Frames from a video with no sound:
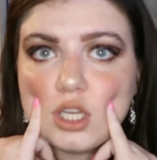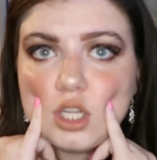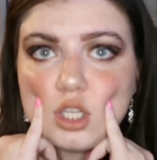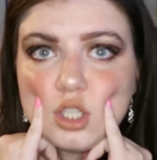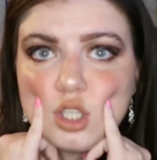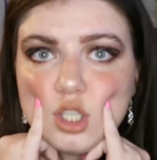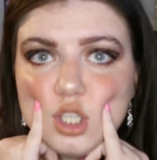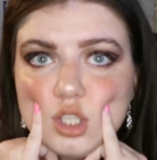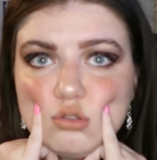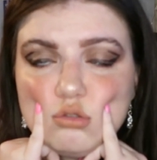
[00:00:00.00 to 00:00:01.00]
and
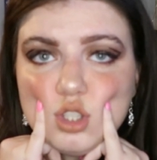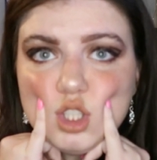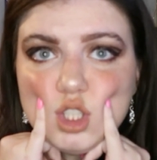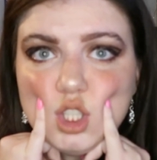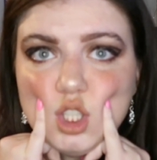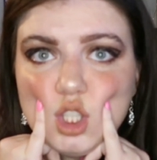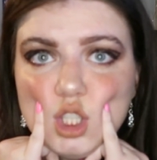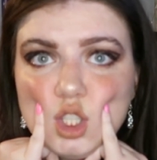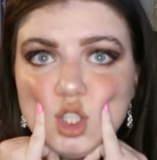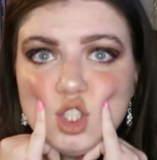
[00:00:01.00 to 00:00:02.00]
it's really
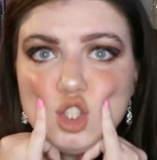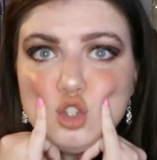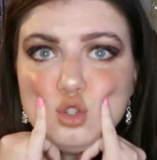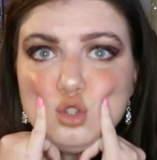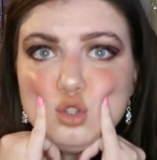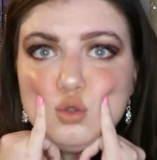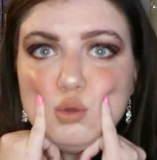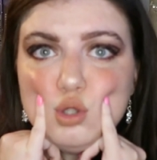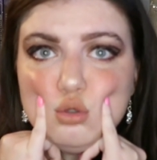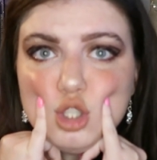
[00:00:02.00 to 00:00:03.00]
tingly.
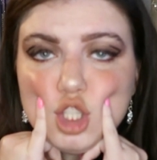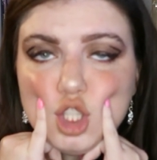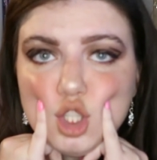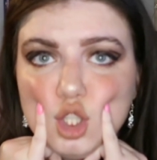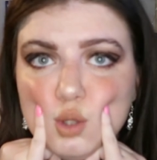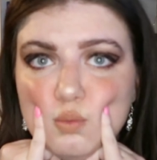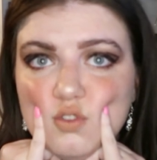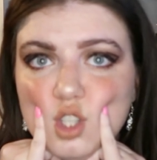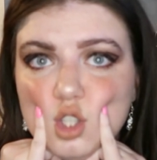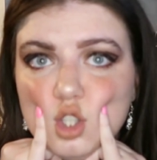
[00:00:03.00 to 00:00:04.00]
Maybe it'll work like a lip
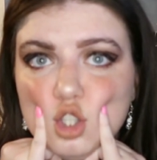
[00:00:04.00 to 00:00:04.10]
filler